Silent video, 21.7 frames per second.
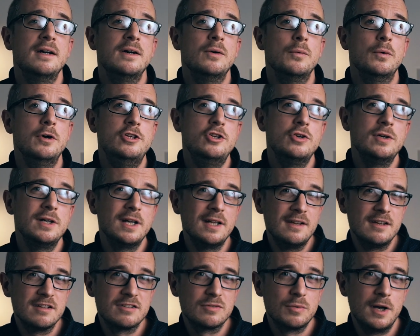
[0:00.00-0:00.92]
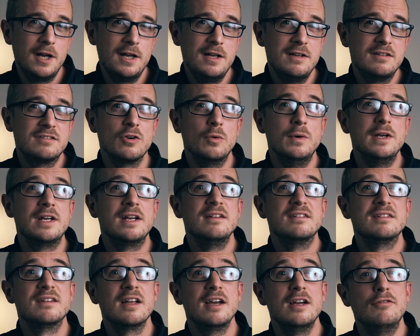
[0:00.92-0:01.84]
We're doing it this way so we can
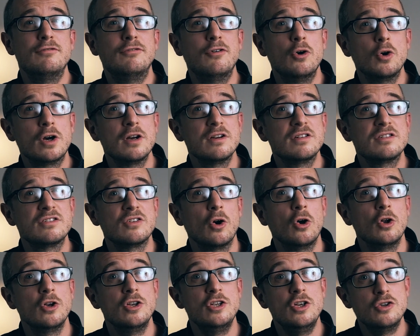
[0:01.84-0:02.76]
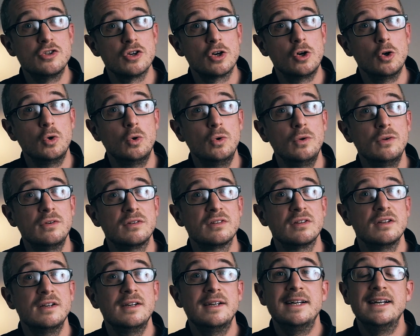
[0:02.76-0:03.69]
stay focused on user
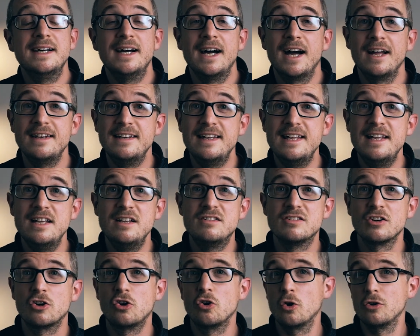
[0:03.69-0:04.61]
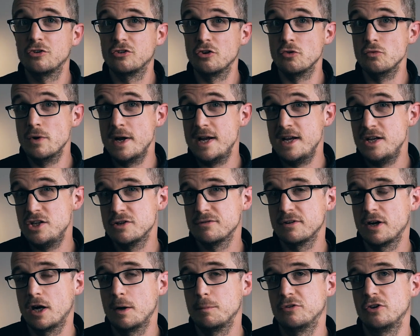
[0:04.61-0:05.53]
goals and needs across a range of
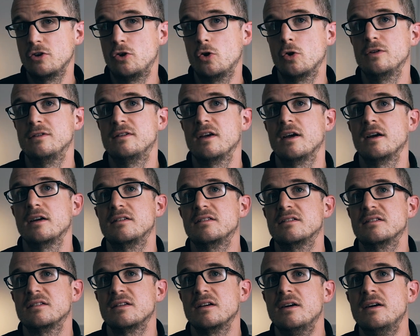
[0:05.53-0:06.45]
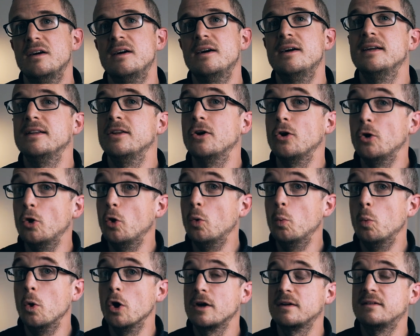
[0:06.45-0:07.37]
apps and contexts that all
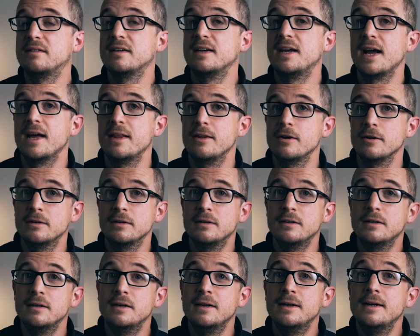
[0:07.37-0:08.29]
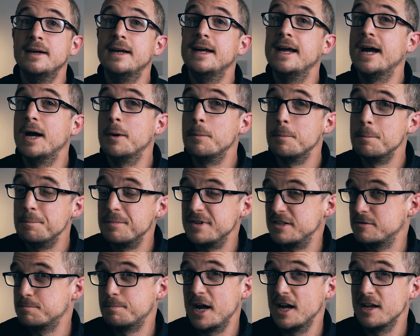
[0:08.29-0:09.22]
work together.
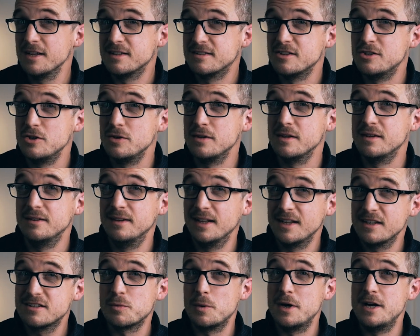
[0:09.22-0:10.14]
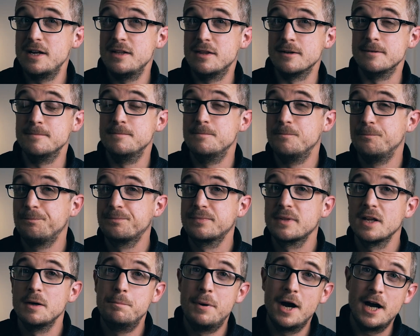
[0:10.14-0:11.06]
It's better to do it this way than
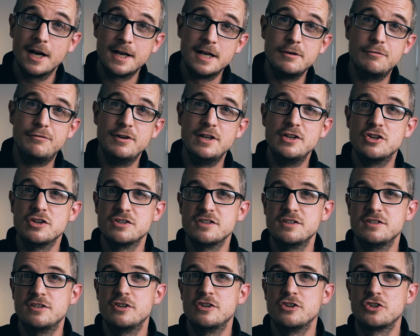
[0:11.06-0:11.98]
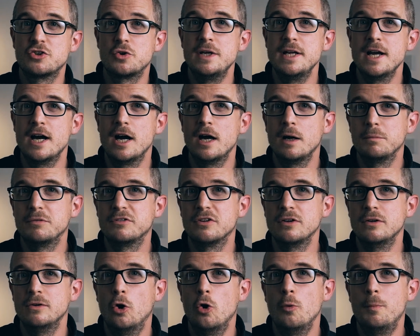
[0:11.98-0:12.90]
packing features into discrete apps
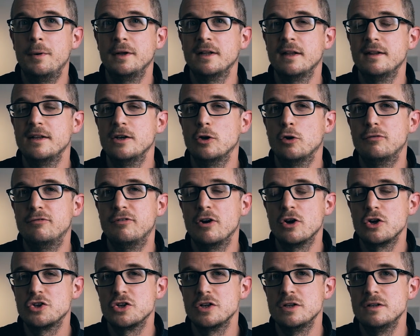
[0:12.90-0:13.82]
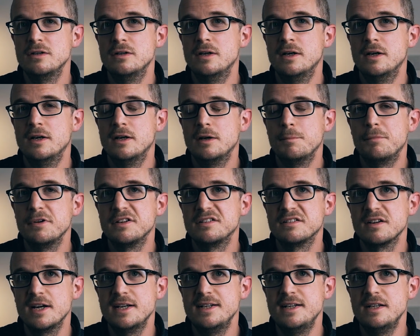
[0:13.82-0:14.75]
and hoping that they all function
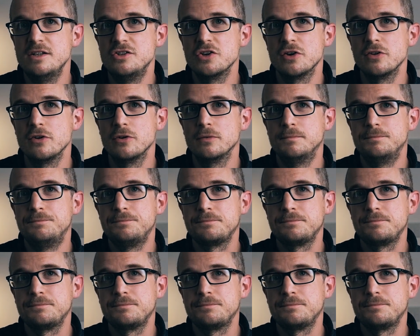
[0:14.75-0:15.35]
beside each other.